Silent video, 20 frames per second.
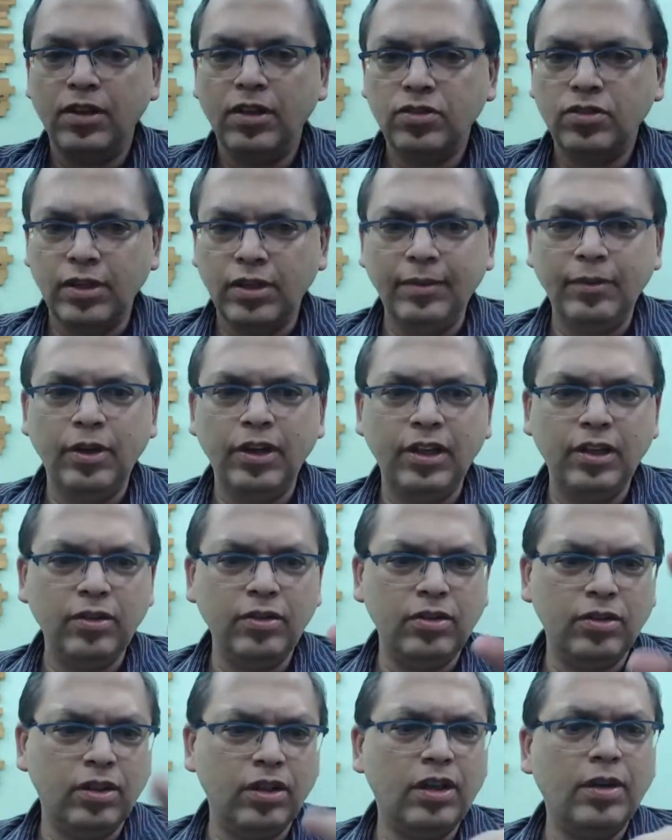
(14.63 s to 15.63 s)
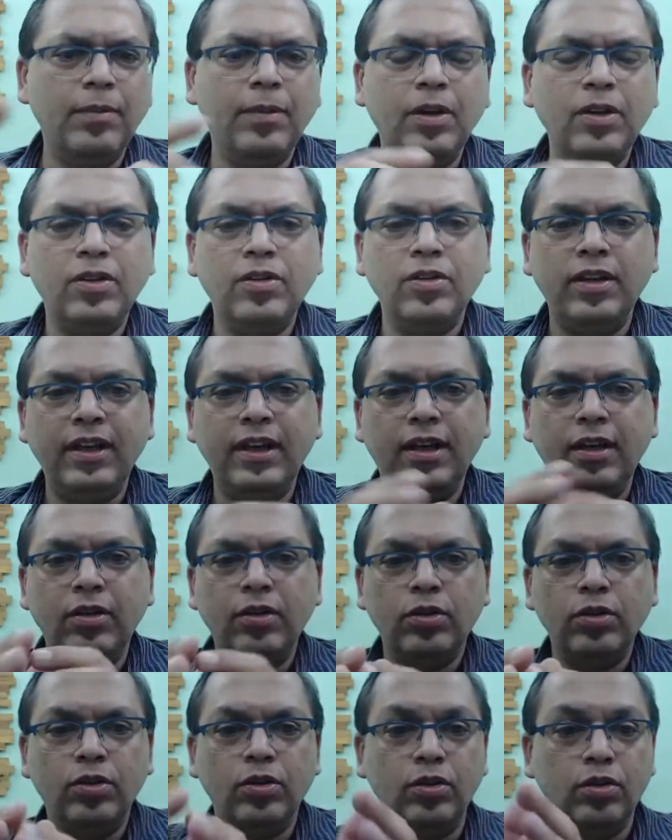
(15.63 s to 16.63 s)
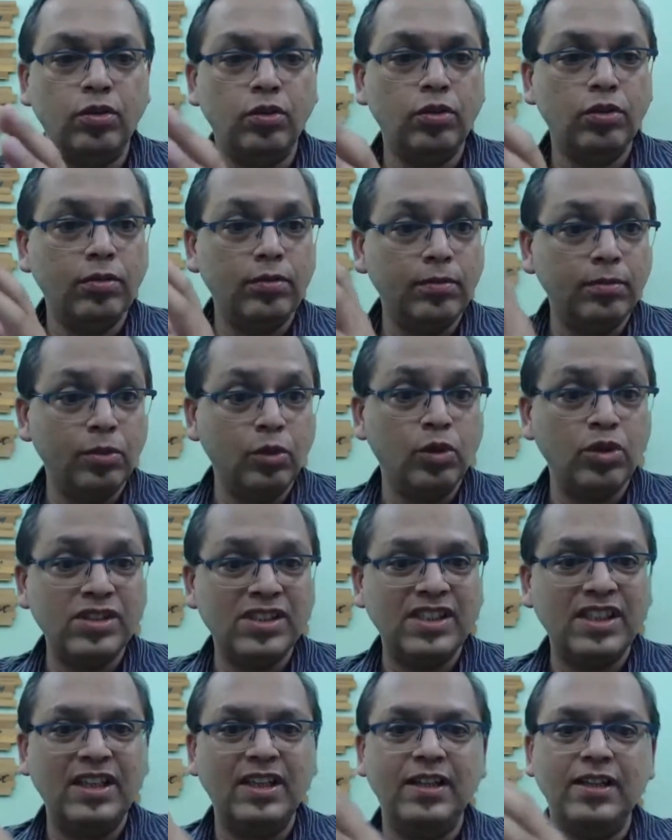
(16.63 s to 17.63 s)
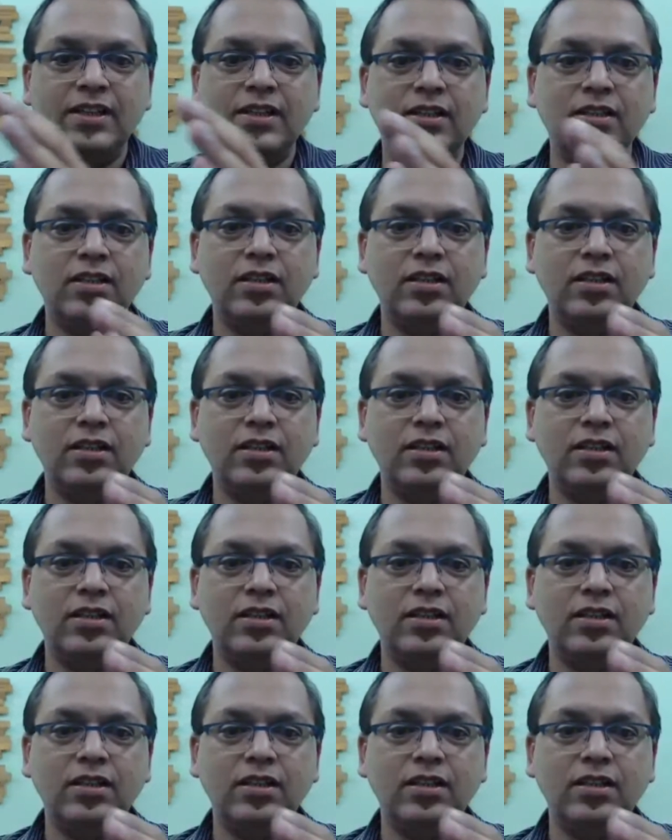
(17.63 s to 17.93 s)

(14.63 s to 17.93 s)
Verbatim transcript: So I'm going to talk about today how to grow more sales